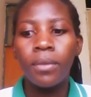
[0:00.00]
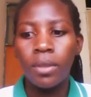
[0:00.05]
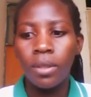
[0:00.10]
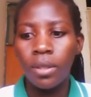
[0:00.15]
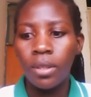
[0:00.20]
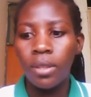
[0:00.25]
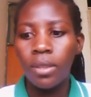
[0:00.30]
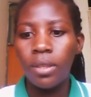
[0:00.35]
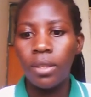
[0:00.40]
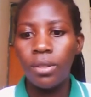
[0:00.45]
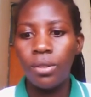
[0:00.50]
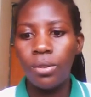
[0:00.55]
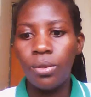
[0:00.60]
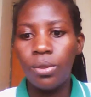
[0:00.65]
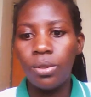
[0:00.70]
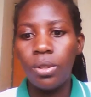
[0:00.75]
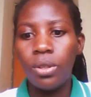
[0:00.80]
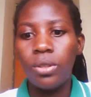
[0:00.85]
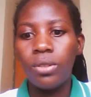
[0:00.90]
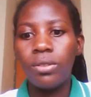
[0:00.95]
Then you
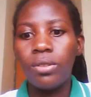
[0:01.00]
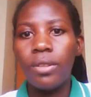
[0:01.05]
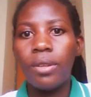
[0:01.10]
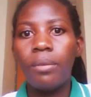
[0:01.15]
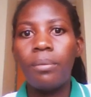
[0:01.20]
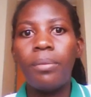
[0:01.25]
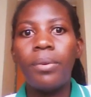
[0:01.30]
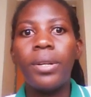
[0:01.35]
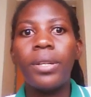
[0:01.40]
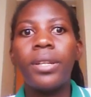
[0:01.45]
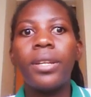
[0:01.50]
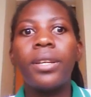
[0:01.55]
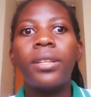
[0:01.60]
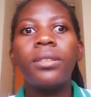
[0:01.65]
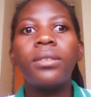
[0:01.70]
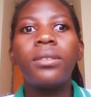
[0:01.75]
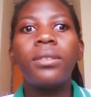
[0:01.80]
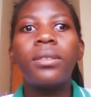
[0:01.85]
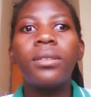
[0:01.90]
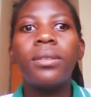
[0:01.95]
close the
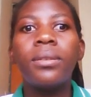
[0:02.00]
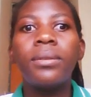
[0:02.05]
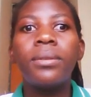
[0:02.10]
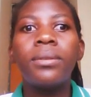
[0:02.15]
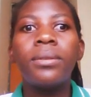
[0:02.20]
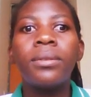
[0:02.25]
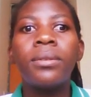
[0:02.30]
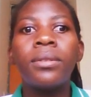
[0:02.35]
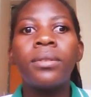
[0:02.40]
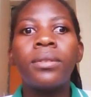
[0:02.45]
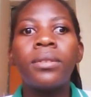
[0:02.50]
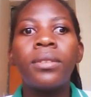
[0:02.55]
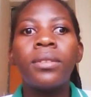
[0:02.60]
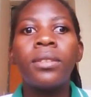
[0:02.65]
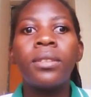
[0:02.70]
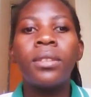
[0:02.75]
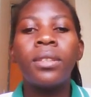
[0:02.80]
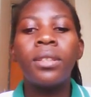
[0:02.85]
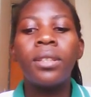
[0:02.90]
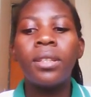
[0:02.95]
brackets,
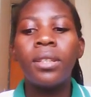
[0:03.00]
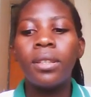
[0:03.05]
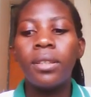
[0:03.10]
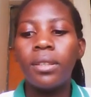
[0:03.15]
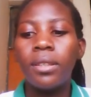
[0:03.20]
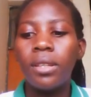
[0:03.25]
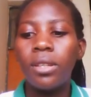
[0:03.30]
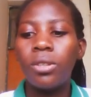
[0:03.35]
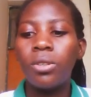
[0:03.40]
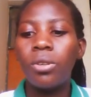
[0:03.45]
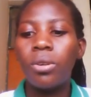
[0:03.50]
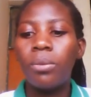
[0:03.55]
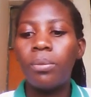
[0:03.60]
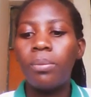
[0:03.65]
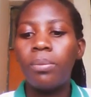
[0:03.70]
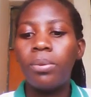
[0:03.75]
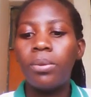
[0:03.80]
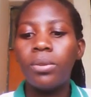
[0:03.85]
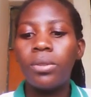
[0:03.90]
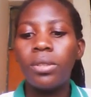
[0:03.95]
then you
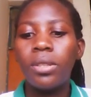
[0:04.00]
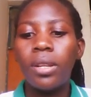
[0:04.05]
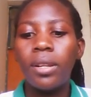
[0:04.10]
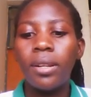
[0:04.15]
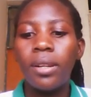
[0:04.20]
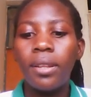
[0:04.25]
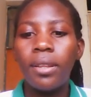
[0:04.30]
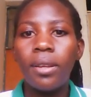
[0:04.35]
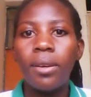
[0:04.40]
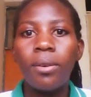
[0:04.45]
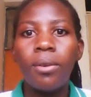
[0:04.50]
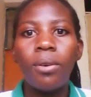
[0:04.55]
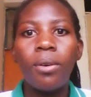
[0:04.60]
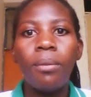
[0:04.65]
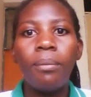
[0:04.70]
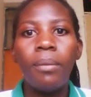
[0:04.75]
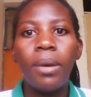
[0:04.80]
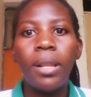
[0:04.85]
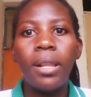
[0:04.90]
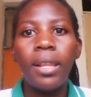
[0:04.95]
put another
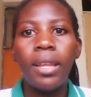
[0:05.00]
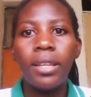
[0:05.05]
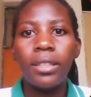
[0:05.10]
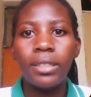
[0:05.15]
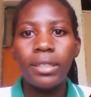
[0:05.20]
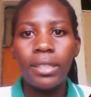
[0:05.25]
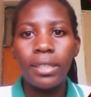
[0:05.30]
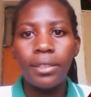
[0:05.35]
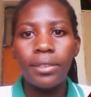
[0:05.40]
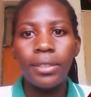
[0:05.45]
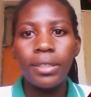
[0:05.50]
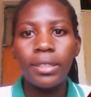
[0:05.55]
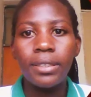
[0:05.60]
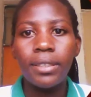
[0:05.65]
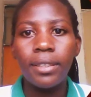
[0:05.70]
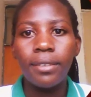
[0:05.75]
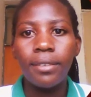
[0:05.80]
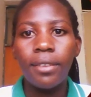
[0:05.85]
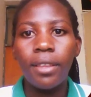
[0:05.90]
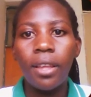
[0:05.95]
comma like
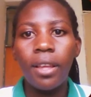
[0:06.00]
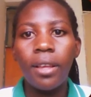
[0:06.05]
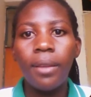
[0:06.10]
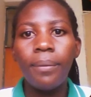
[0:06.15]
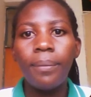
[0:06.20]
directed there,